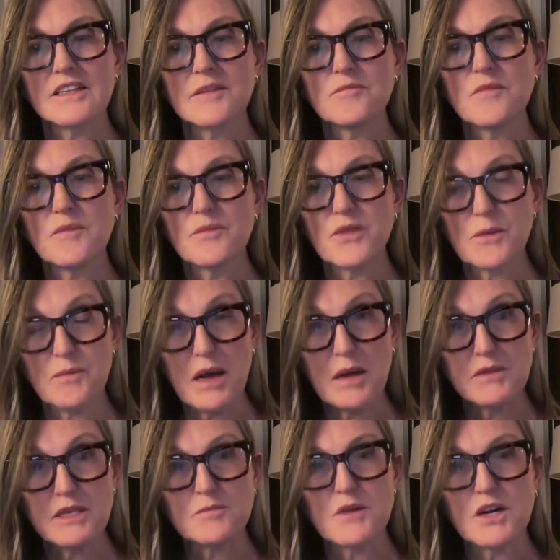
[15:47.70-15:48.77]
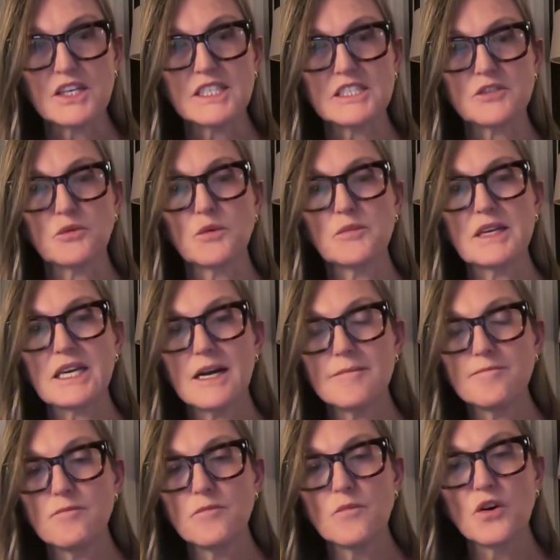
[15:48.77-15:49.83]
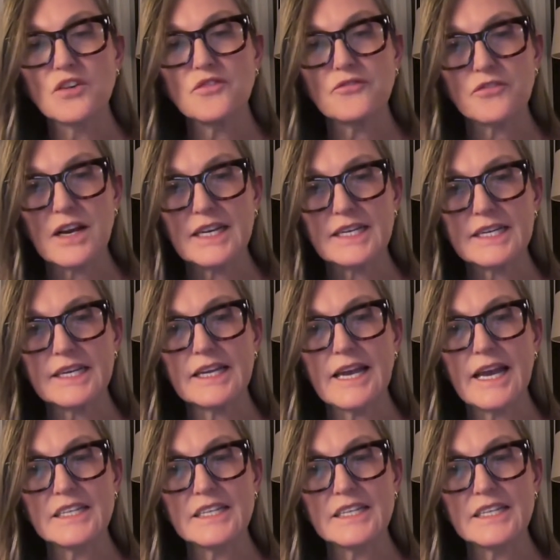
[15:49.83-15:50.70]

the public markets will become more friendly.